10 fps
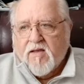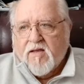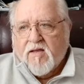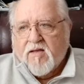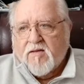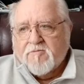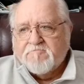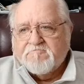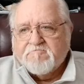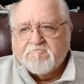I
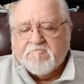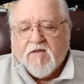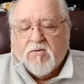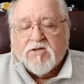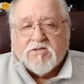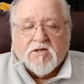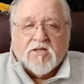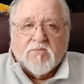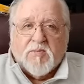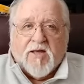want to talk a
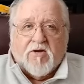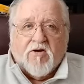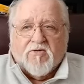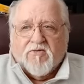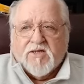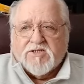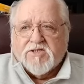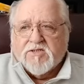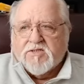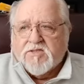little bit about art trends
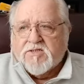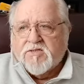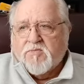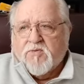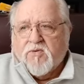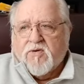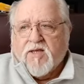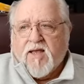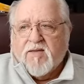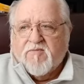here, because this is important. A
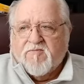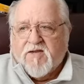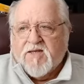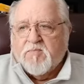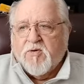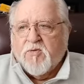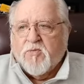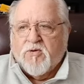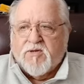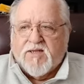guy named Filippo
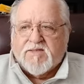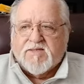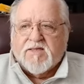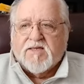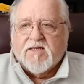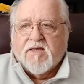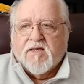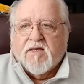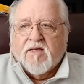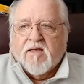Brunelleschi,
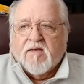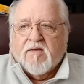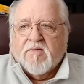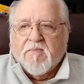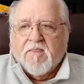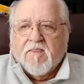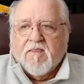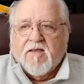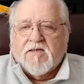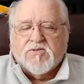
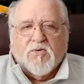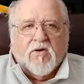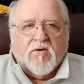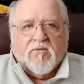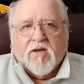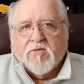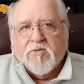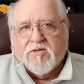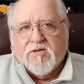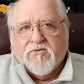he's walking around a
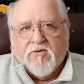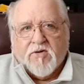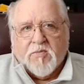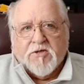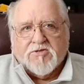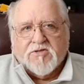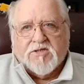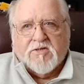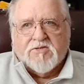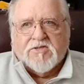building drawing a picture. He
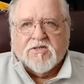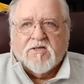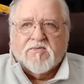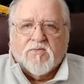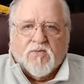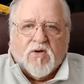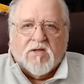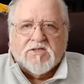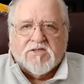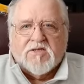noticed that the
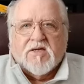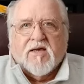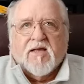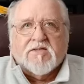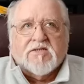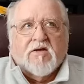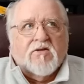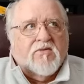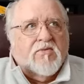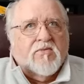wall he's looking at is
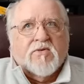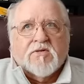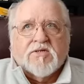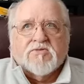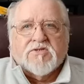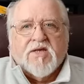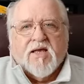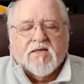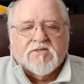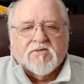taller than the one on either
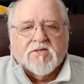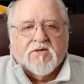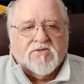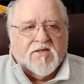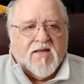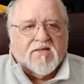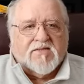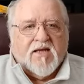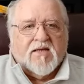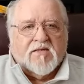side. So he goes to that
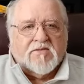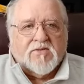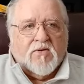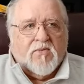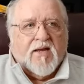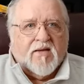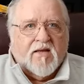side and looks, oh, wait,